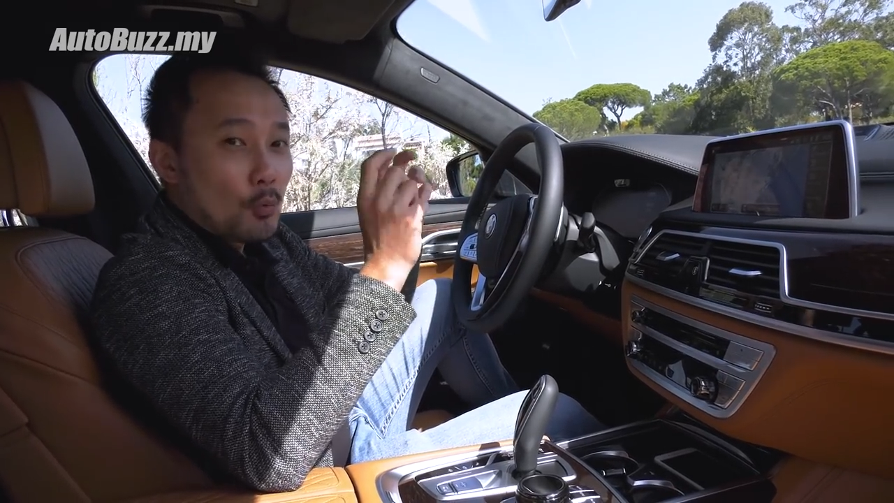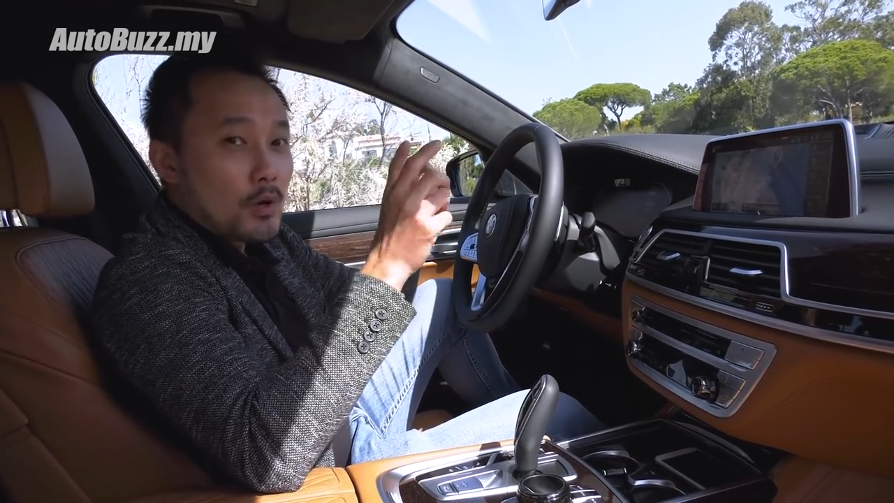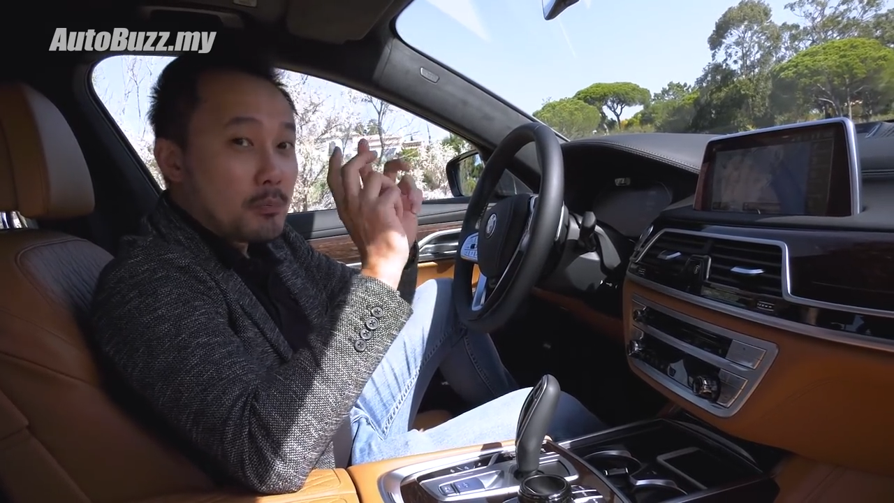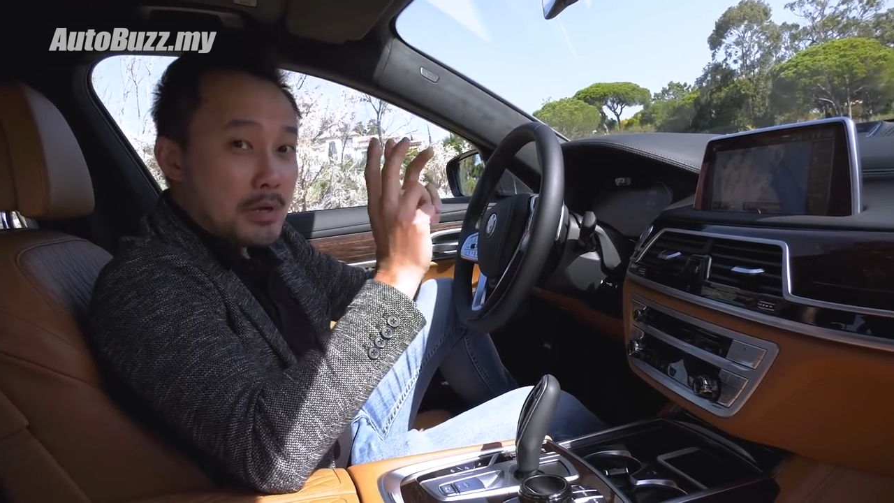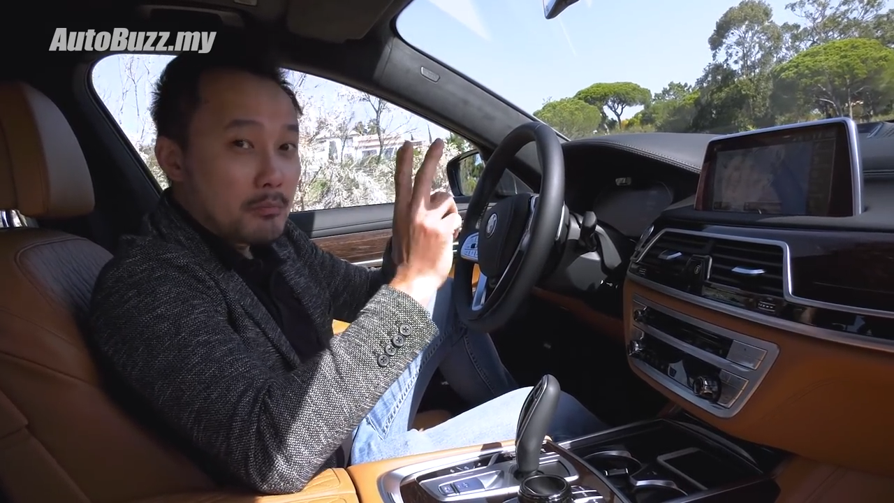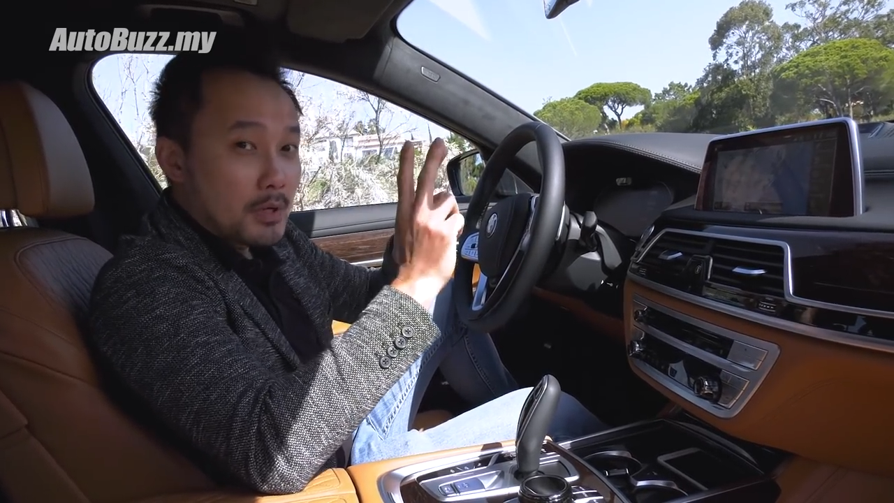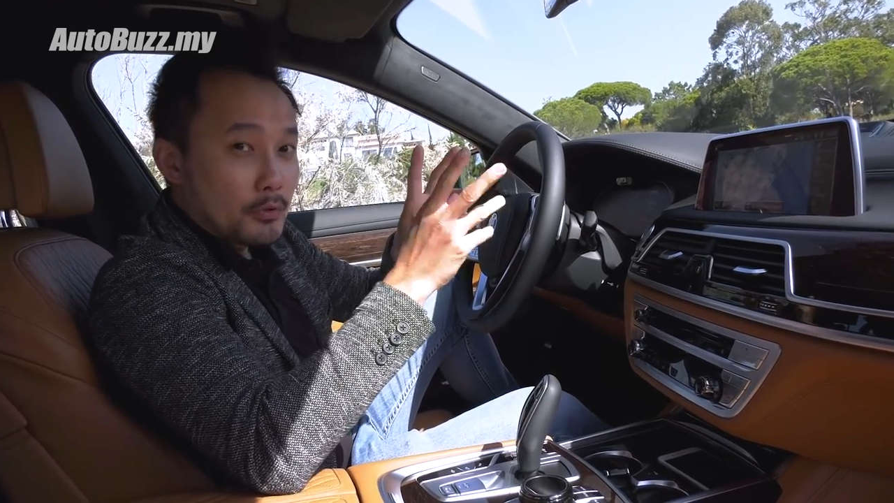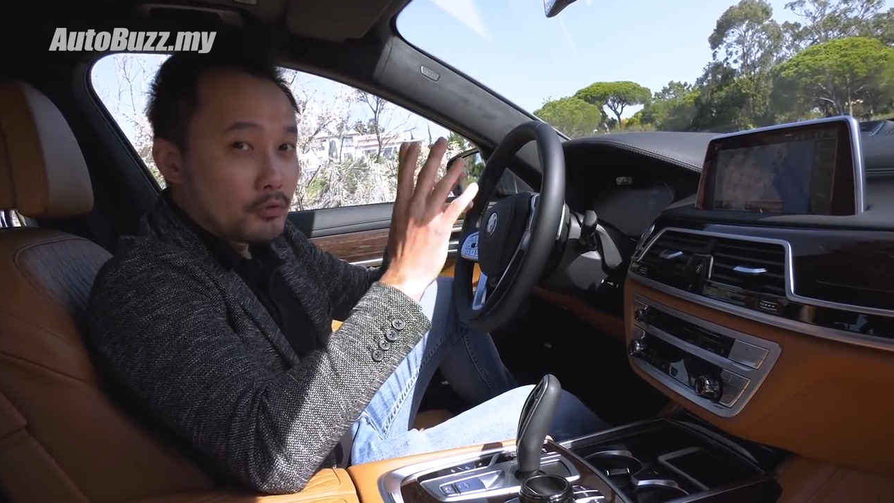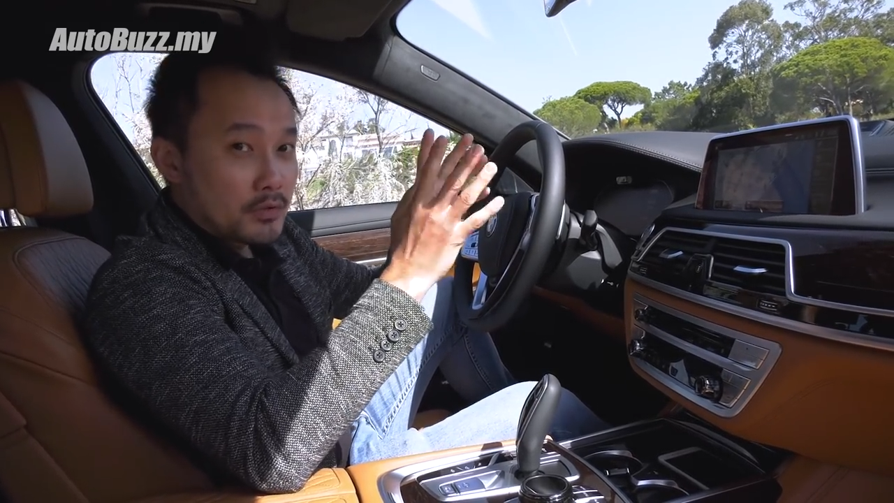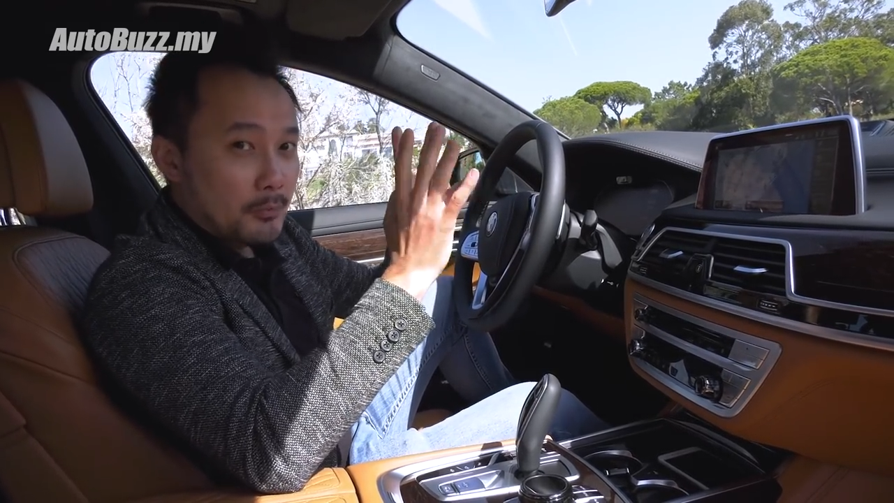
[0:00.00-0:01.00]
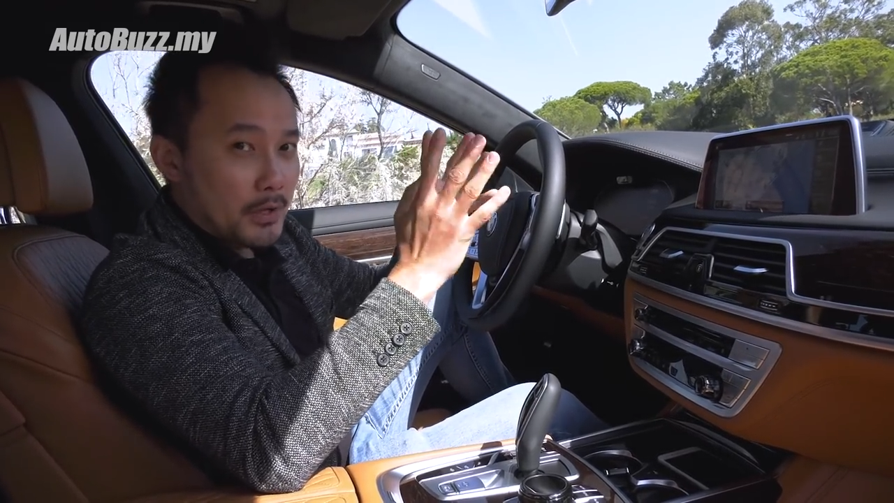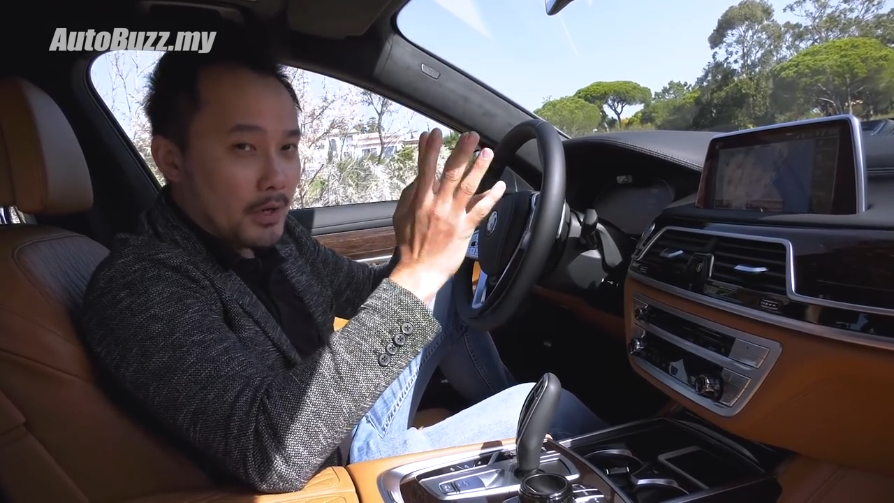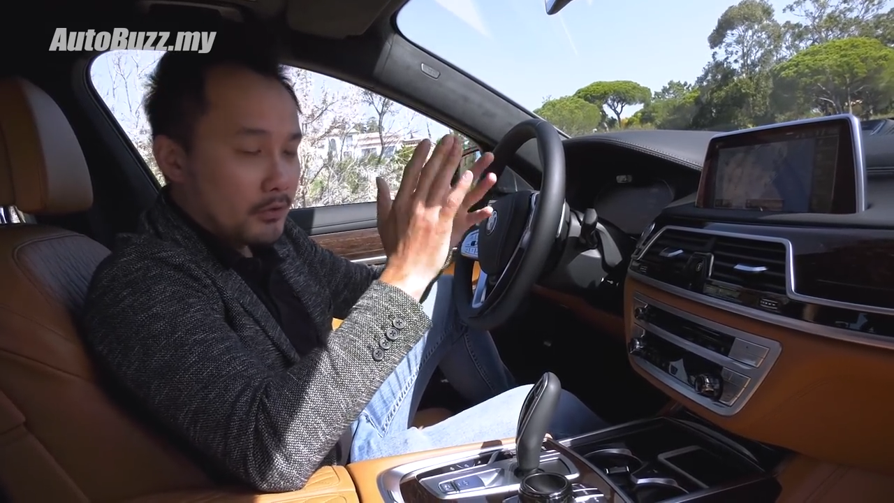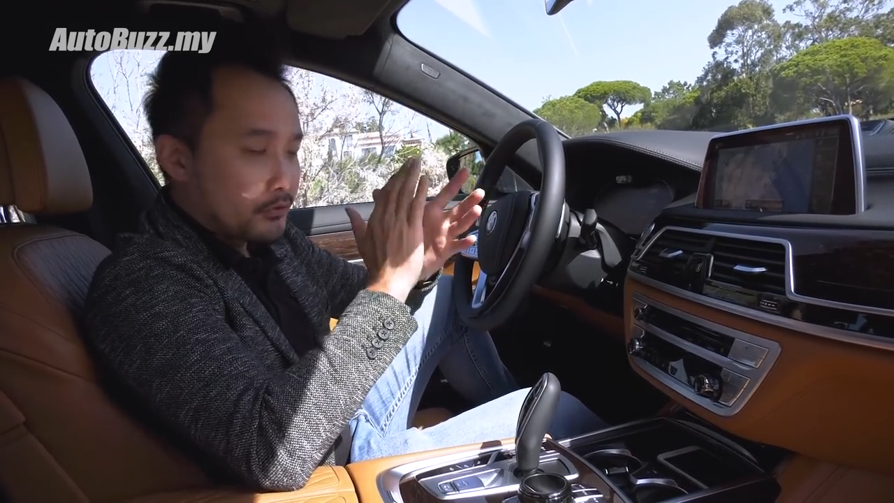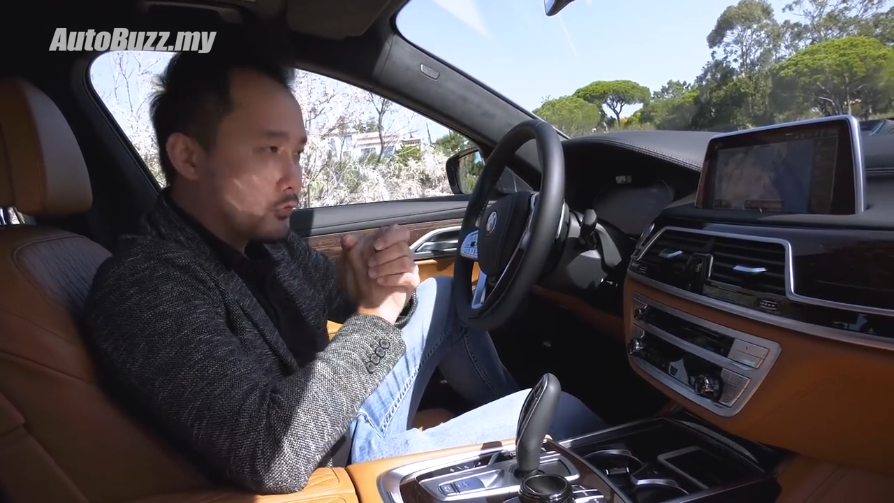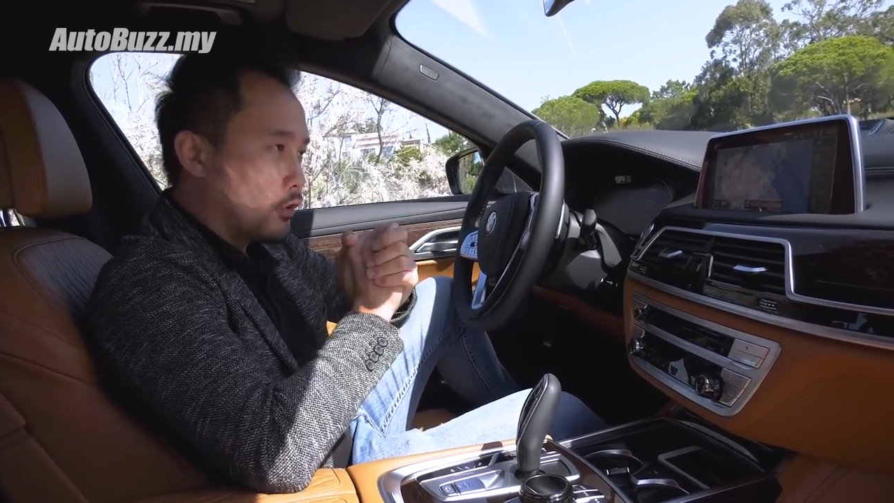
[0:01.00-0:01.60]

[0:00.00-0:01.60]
the word BMW to something else.